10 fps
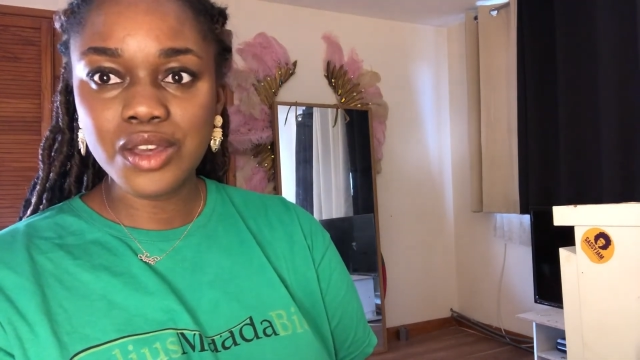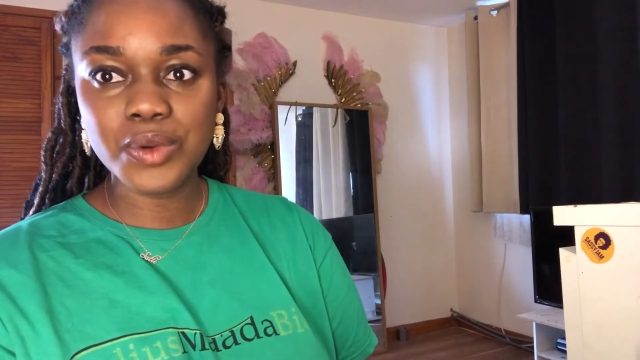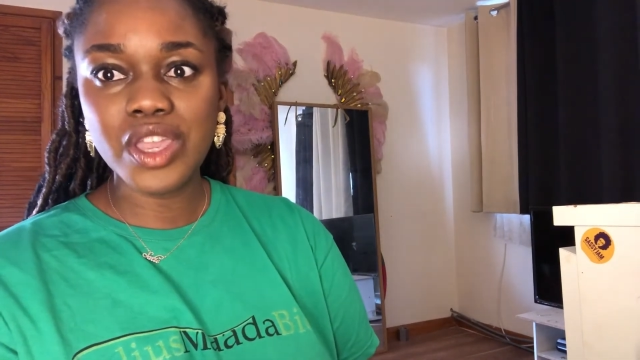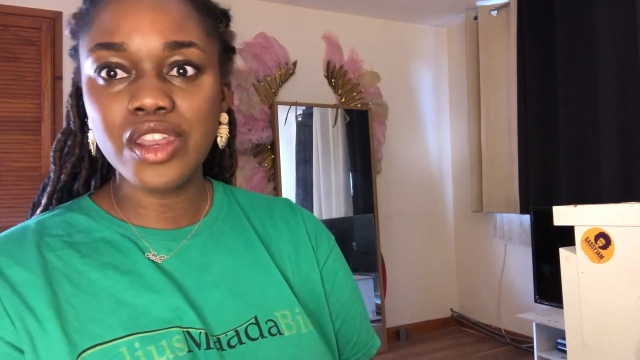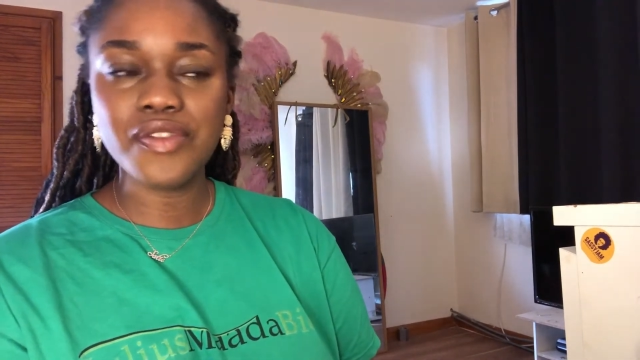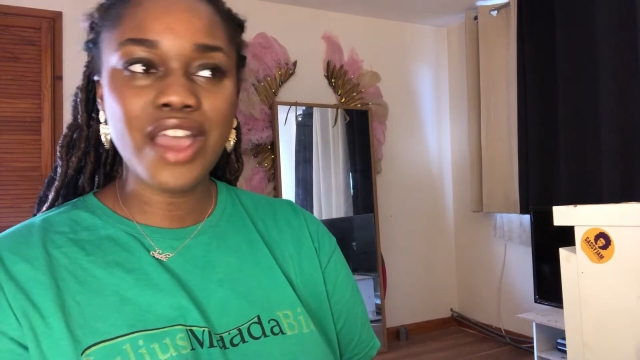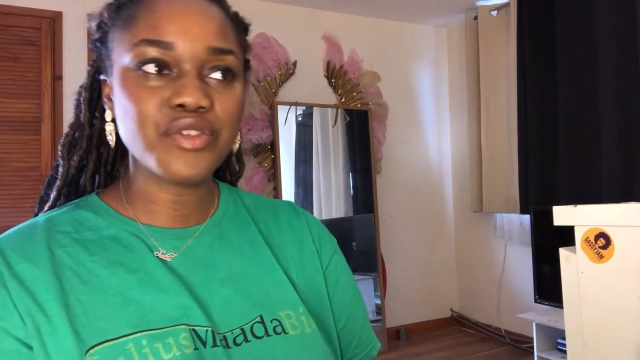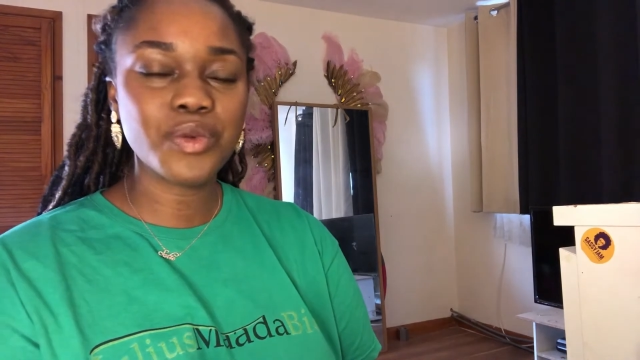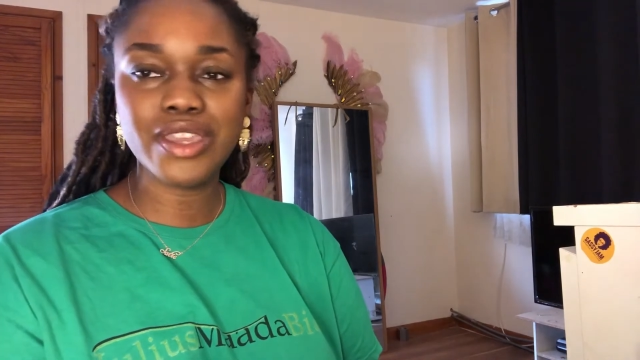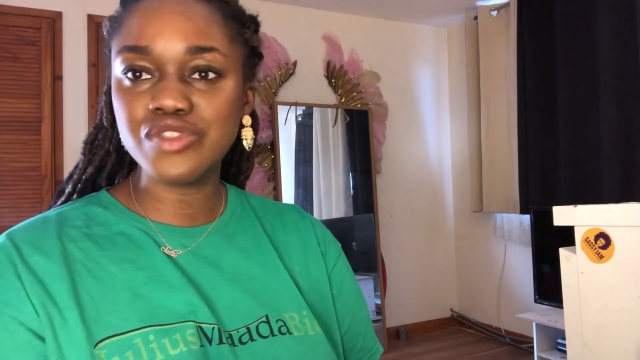We kind of have a
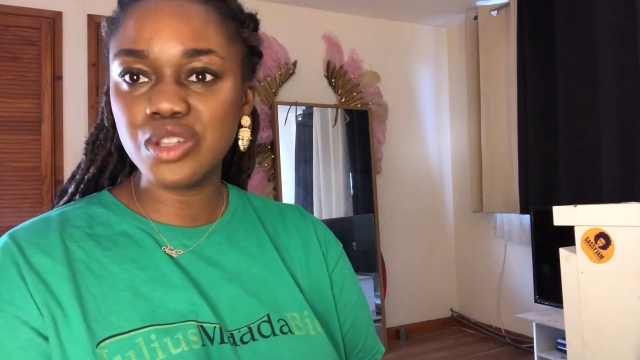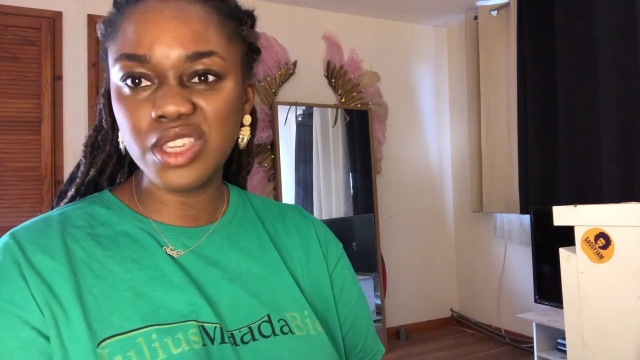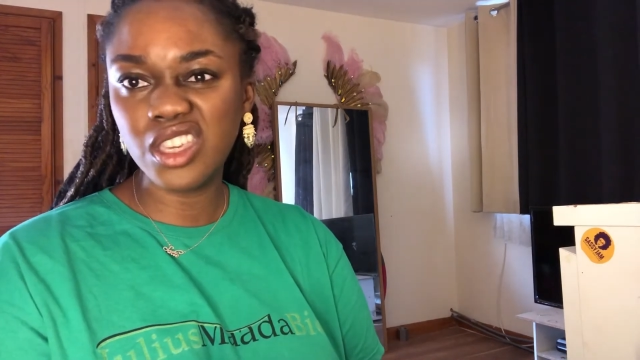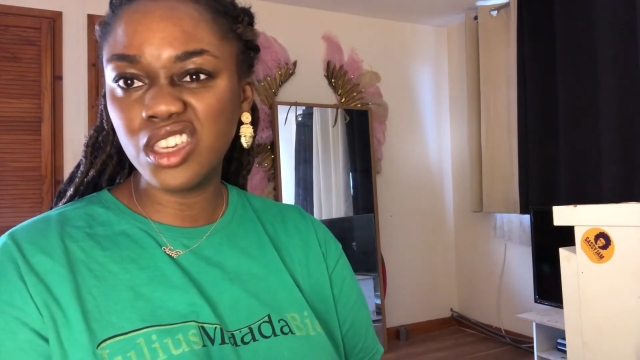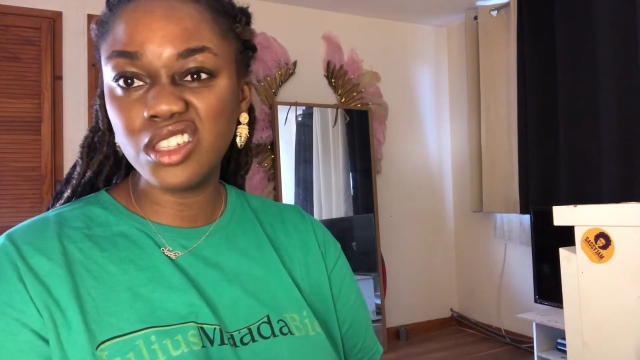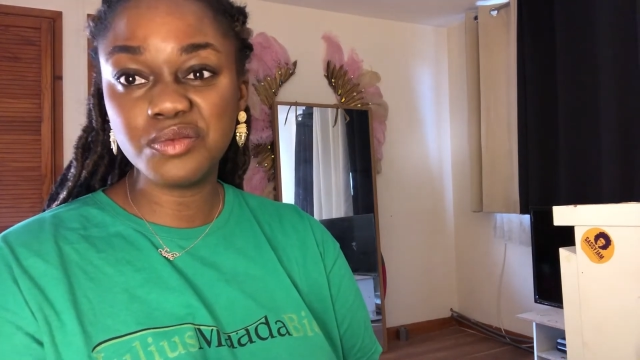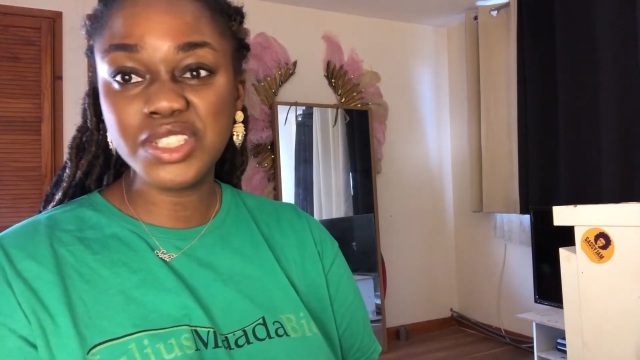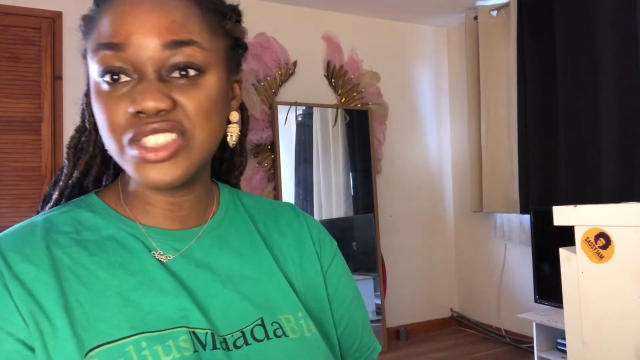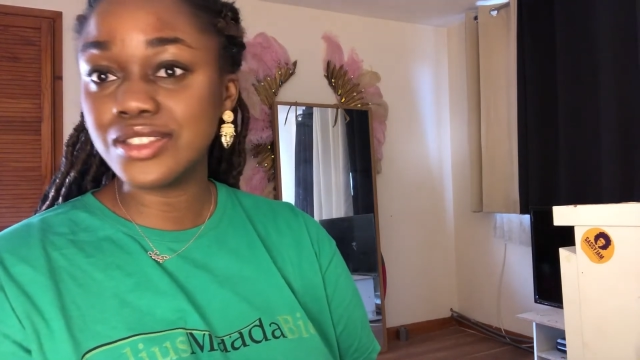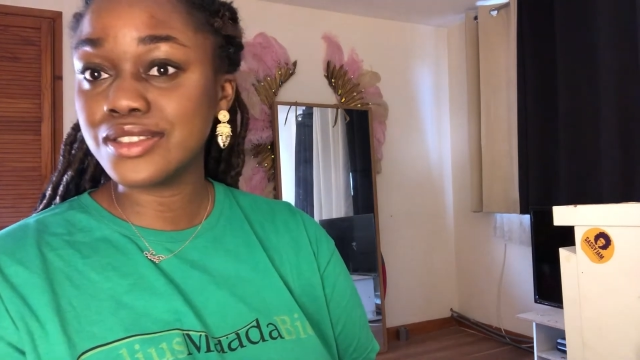way of doing it, and we
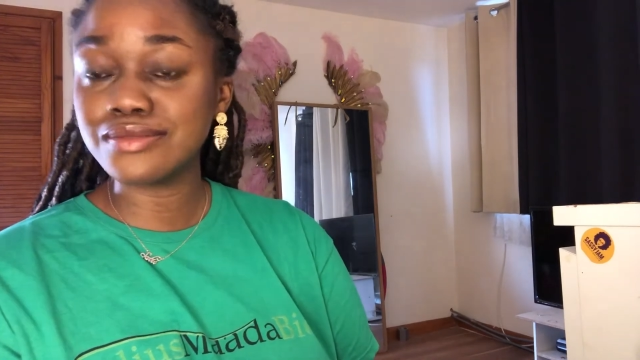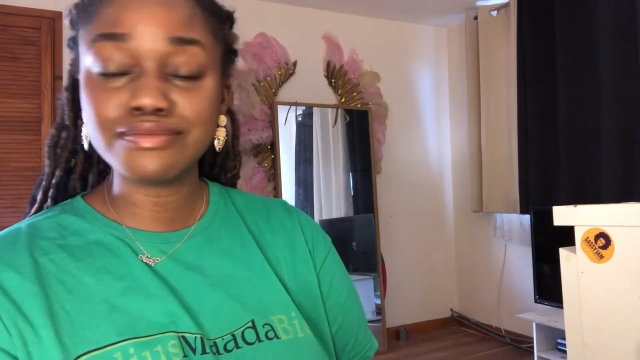just